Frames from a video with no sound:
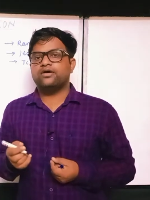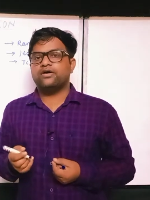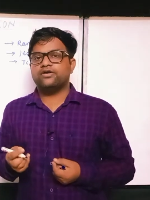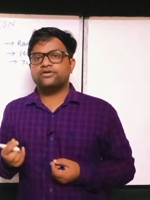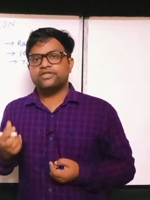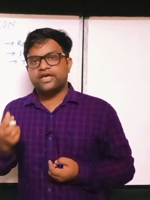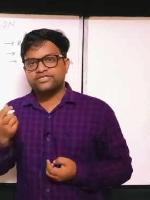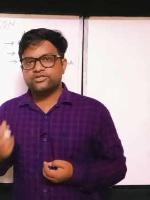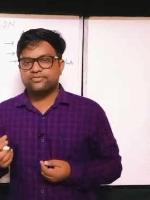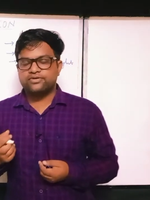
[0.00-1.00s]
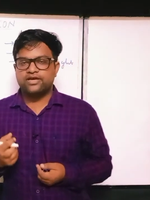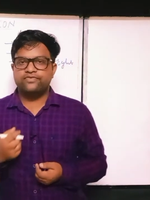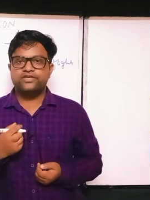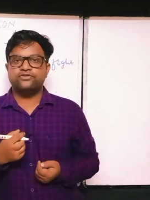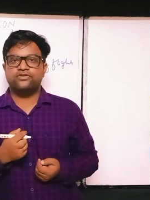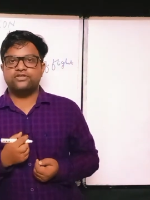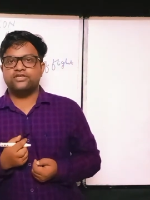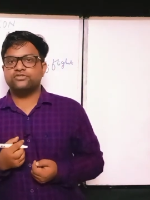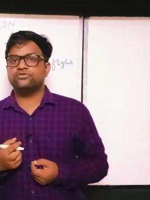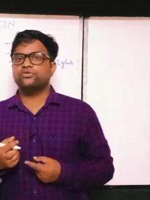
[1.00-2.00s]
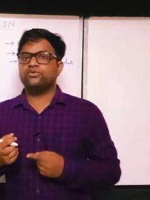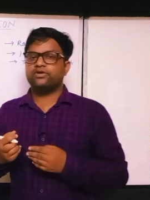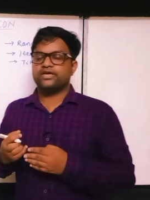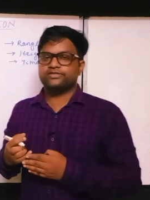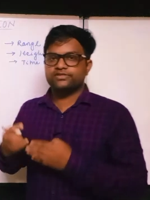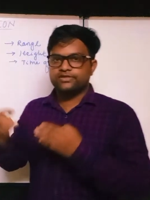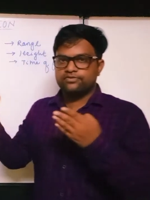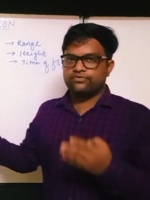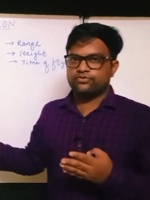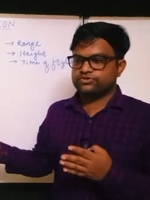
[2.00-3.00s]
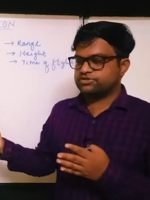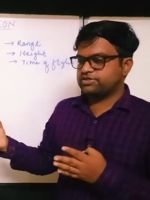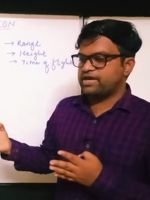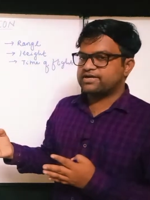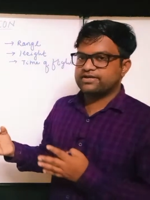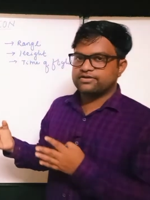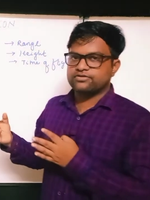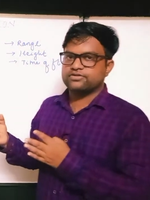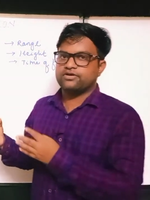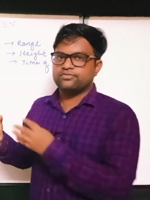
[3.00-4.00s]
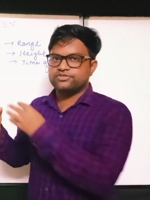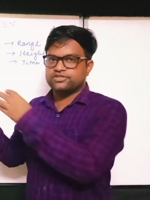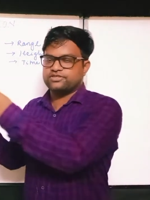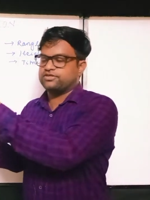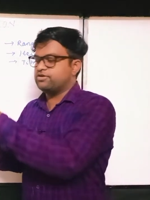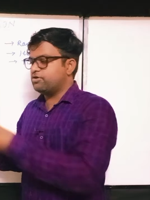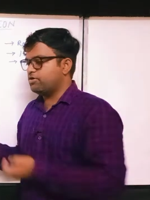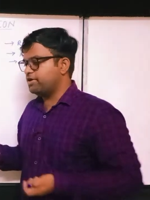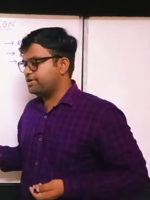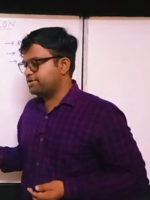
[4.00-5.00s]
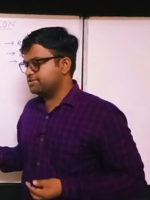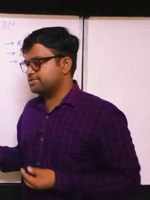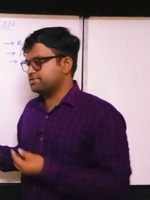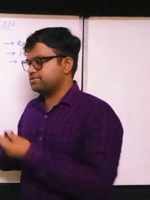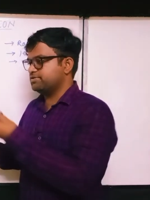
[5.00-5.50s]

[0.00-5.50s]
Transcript: under the action of gravity only, there is no external force acting on the object when it is